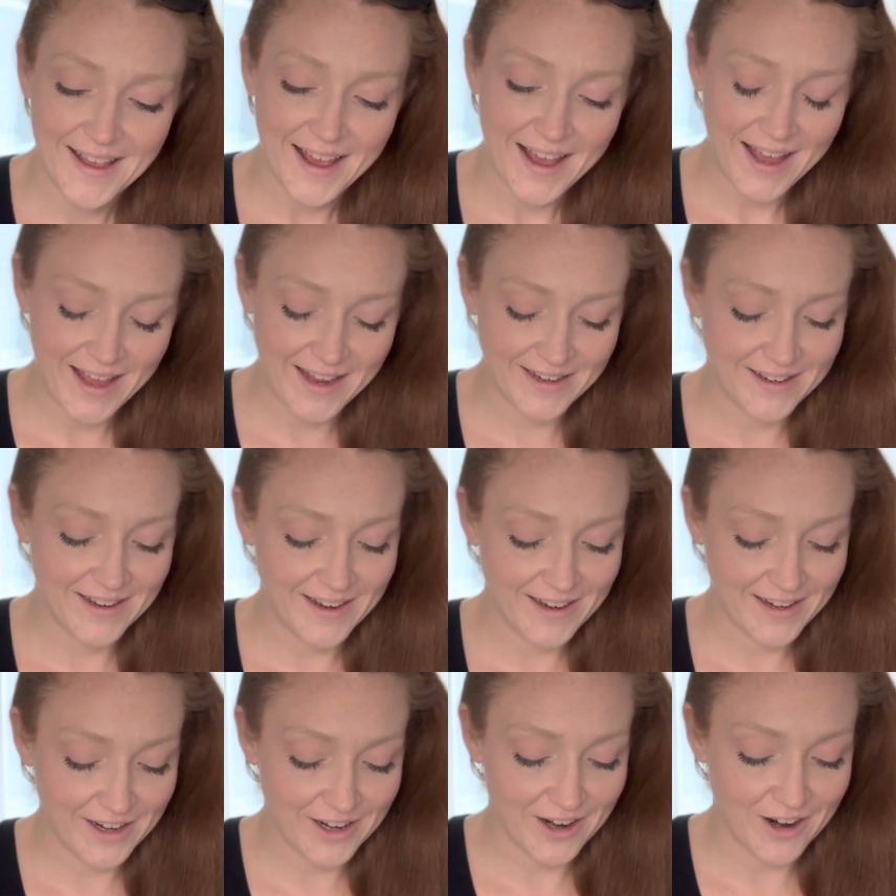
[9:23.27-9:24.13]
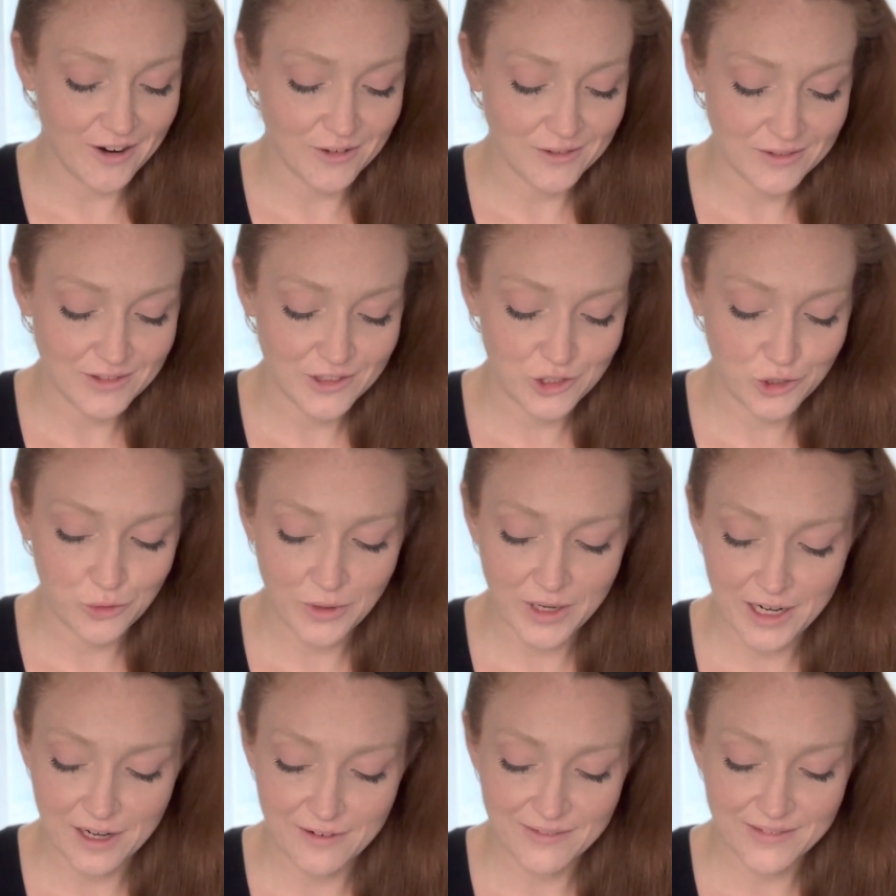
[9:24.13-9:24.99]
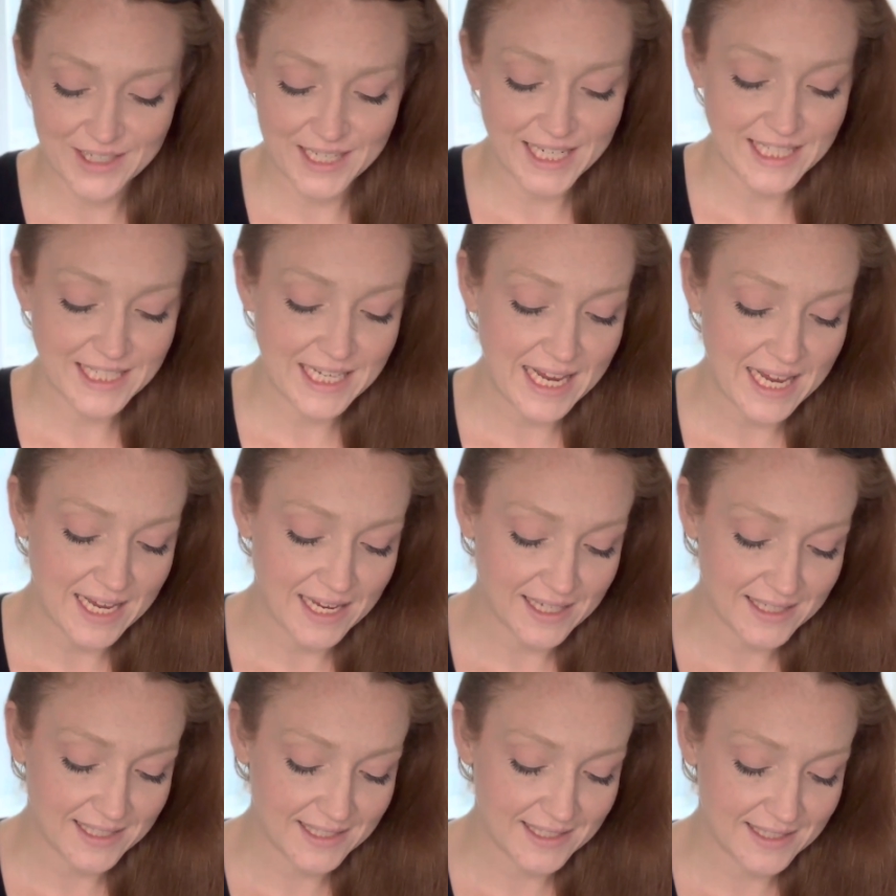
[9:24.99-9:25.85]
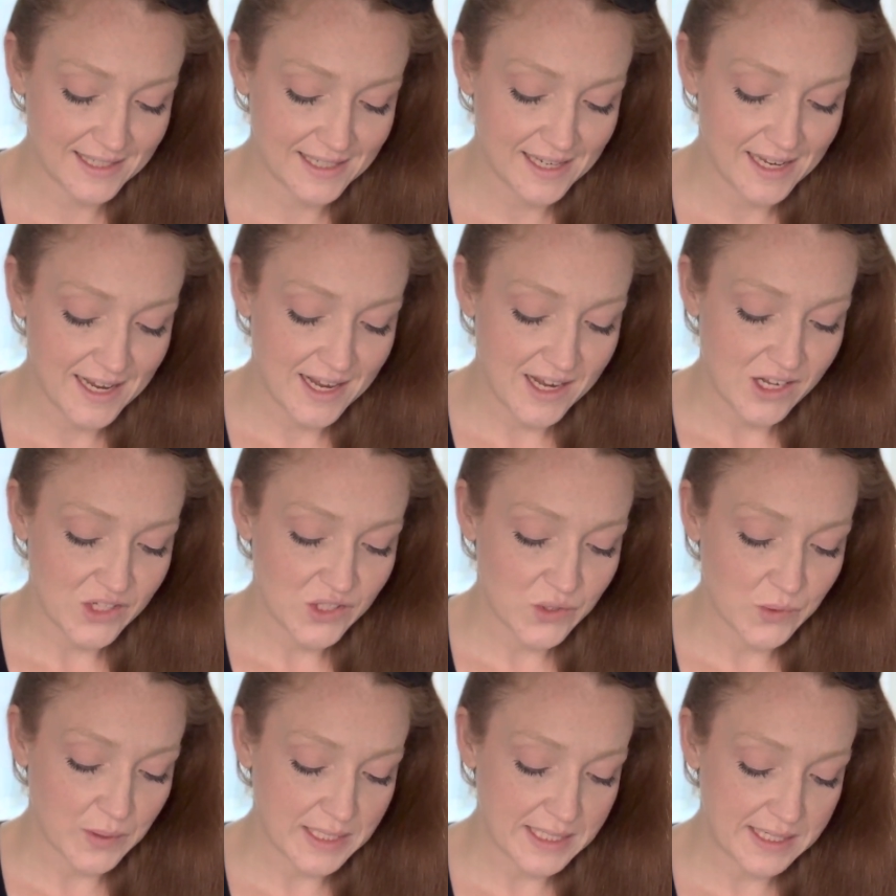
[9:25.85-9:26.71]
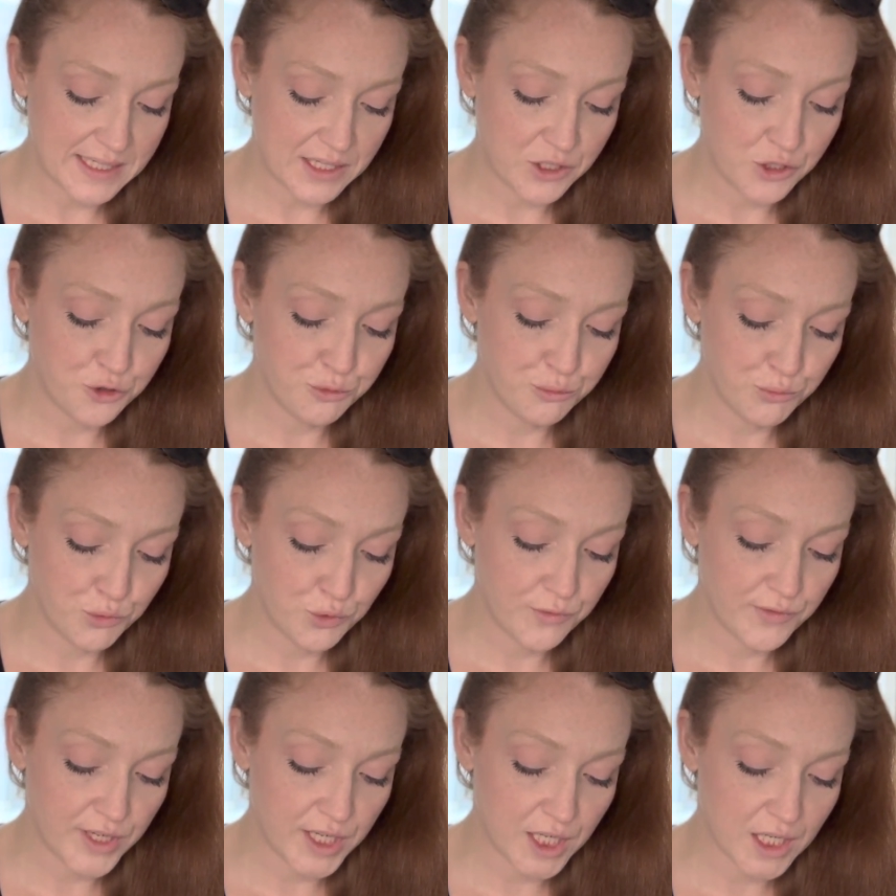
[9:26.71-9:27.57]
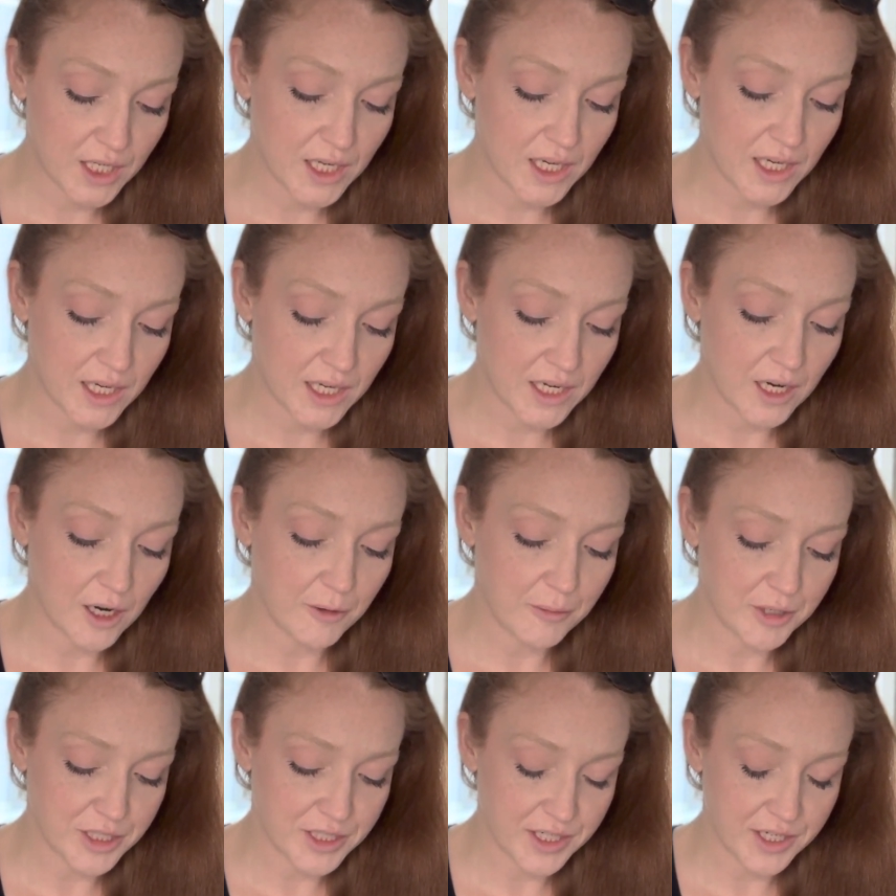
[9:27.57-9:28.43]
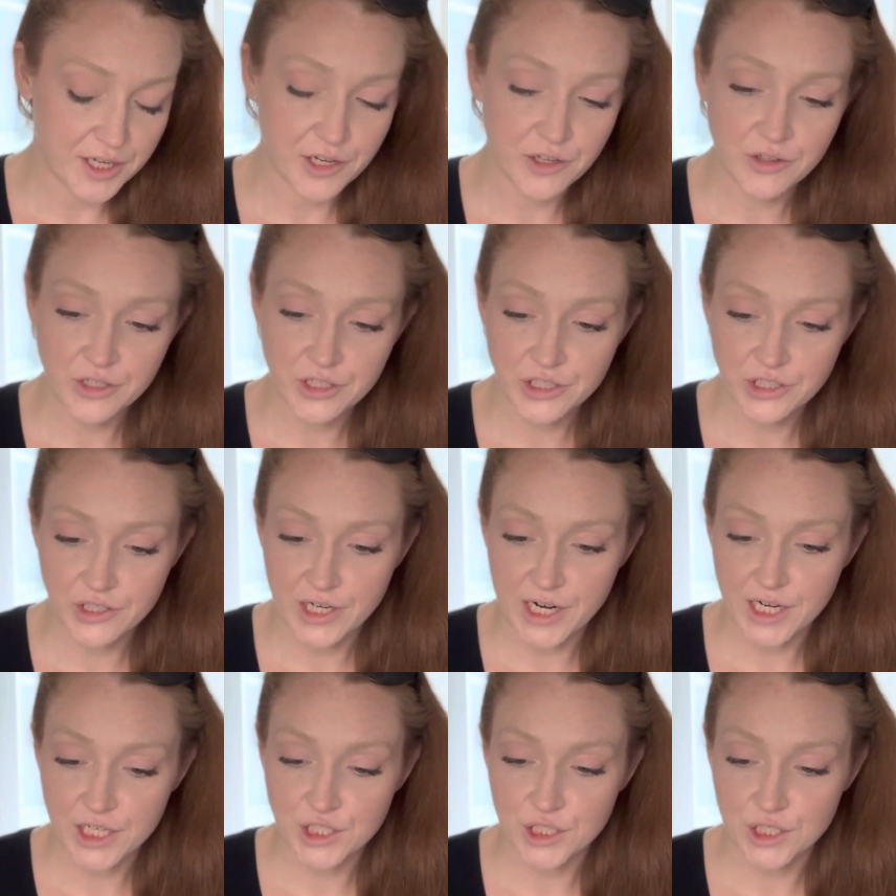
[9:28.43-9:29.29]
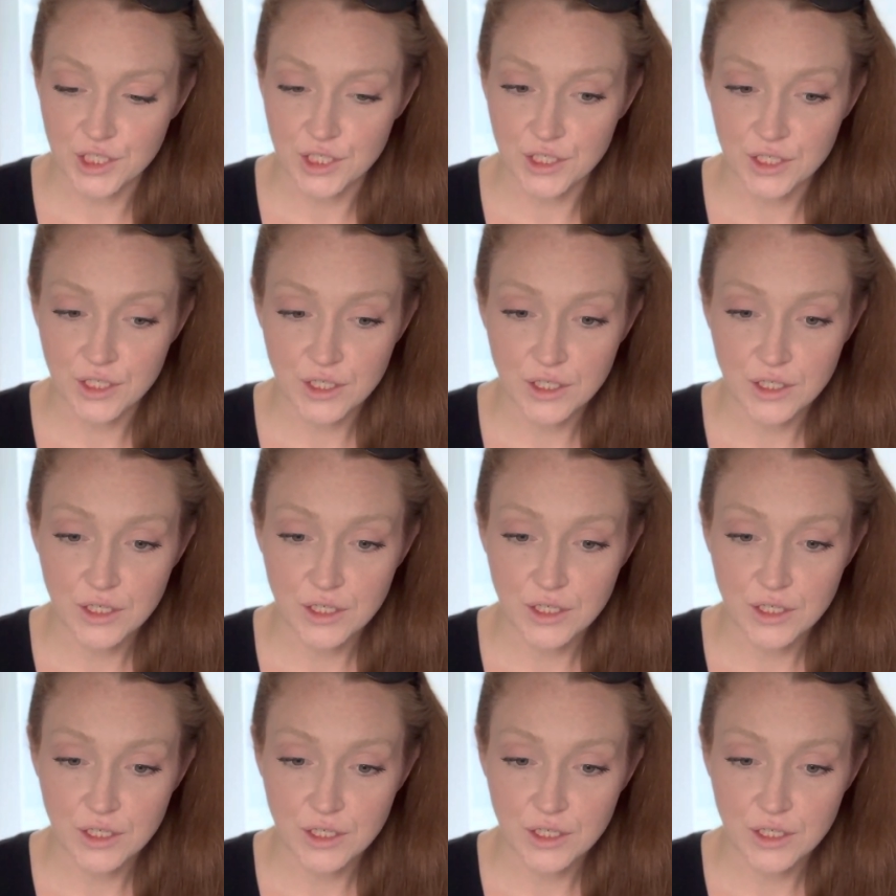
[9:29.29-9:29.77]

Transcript: and you know, do whatever it takes. So I see you moving in a particular direction.